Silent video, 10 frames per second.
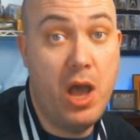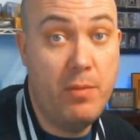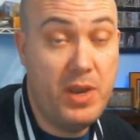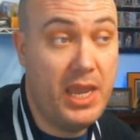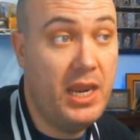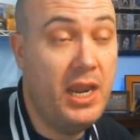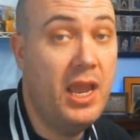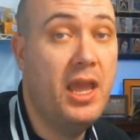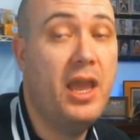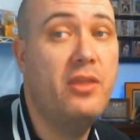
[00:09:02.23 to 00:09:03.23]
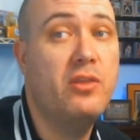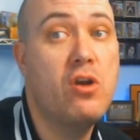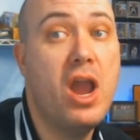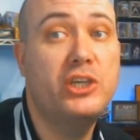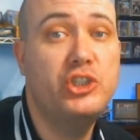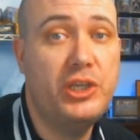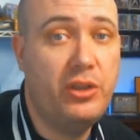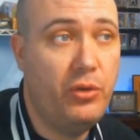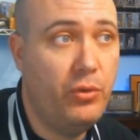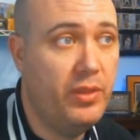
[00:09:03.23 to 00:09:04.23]
Update, and there are actually
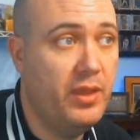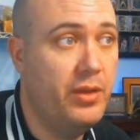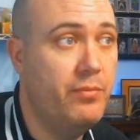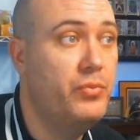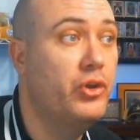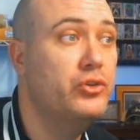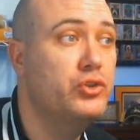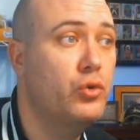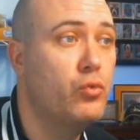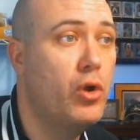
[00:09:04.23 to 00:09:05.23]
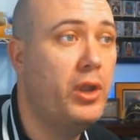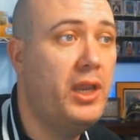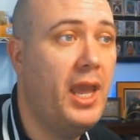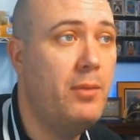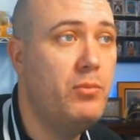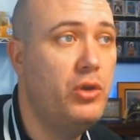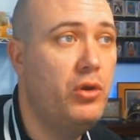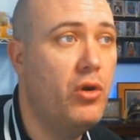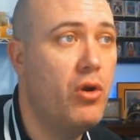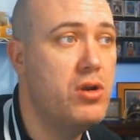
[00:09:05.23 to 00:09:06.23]
two of them. There's the rookie
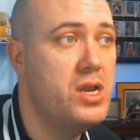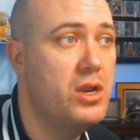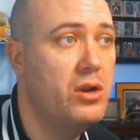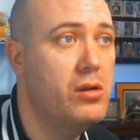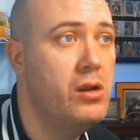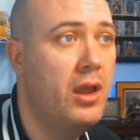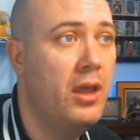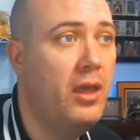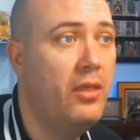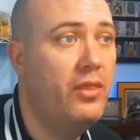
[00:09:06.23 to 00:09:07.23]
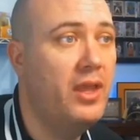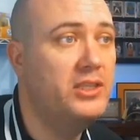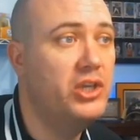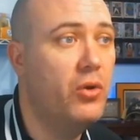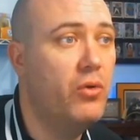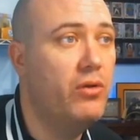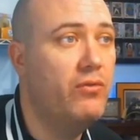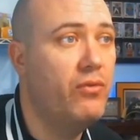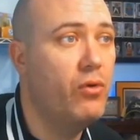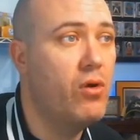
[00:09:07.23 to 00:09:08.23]
debut card here that's going
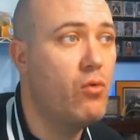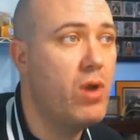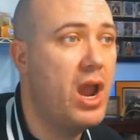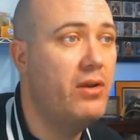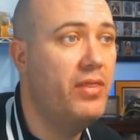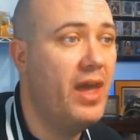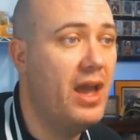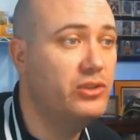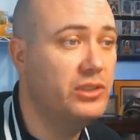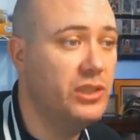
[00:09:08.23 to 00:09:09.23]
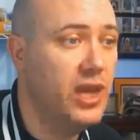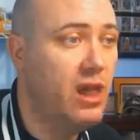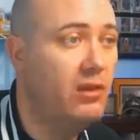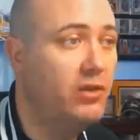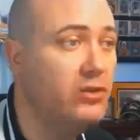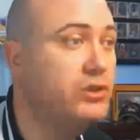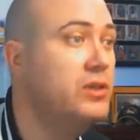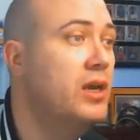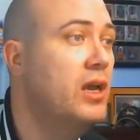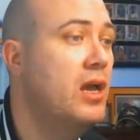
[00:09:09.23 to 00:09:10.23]
for around a thousand
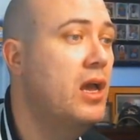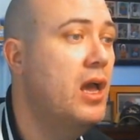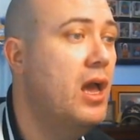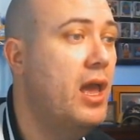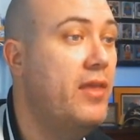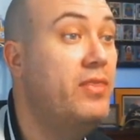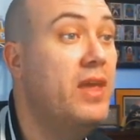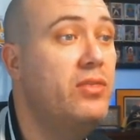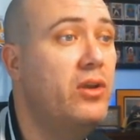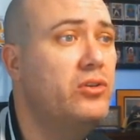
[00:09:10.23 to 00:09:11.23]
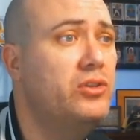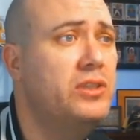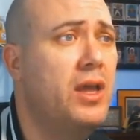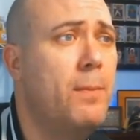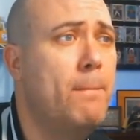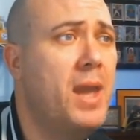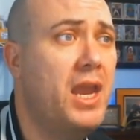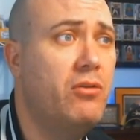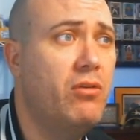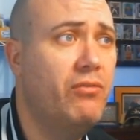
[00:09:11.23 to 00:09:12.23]
dollars, uh, and then there's the
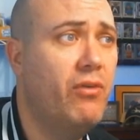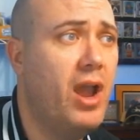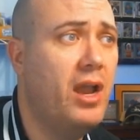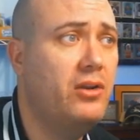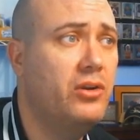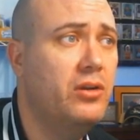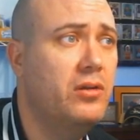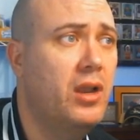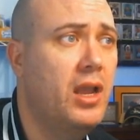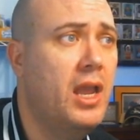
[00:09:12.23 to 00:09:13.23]
main refractor,